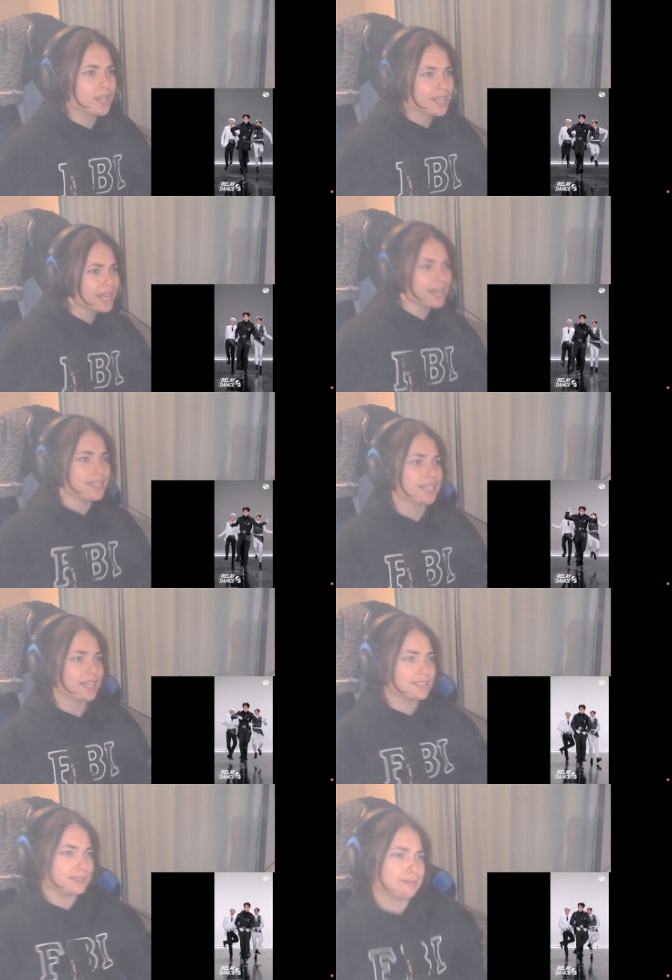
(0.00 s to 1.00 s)
Get it
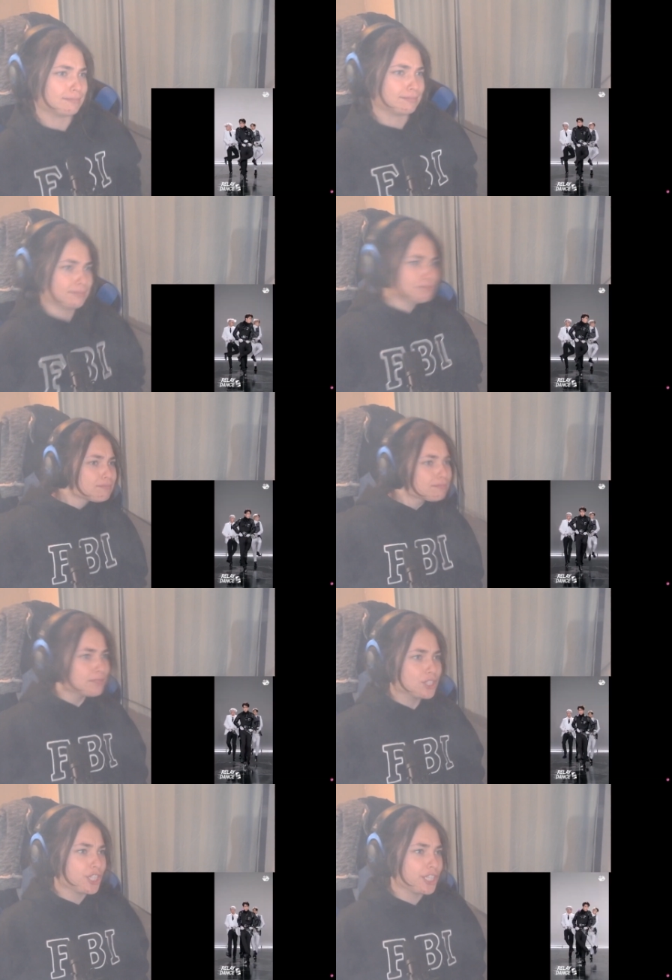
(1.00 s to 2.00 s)
inside.
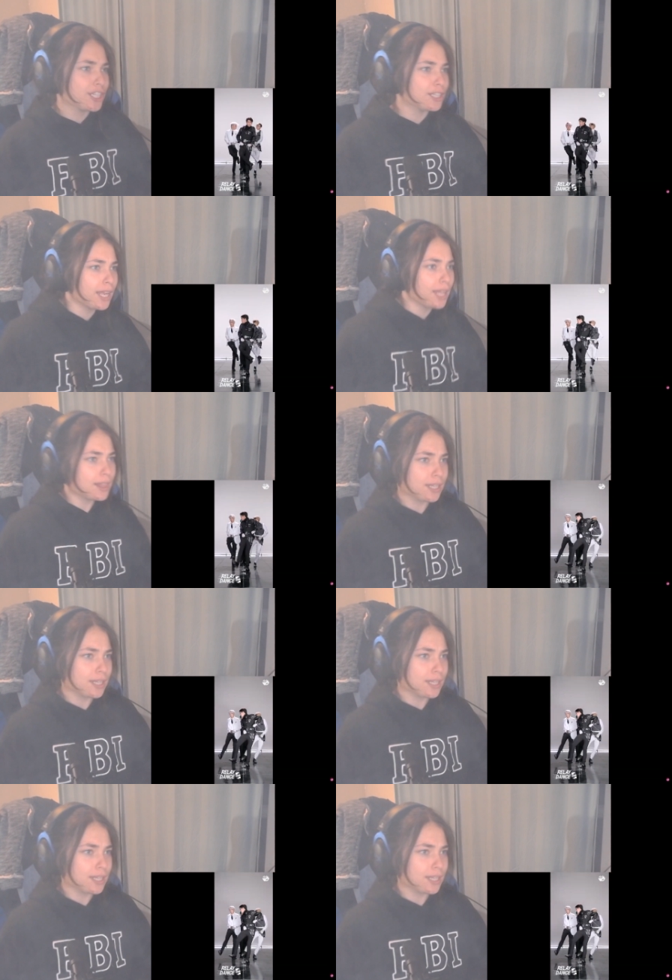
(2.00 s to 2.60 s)
Jiyoung and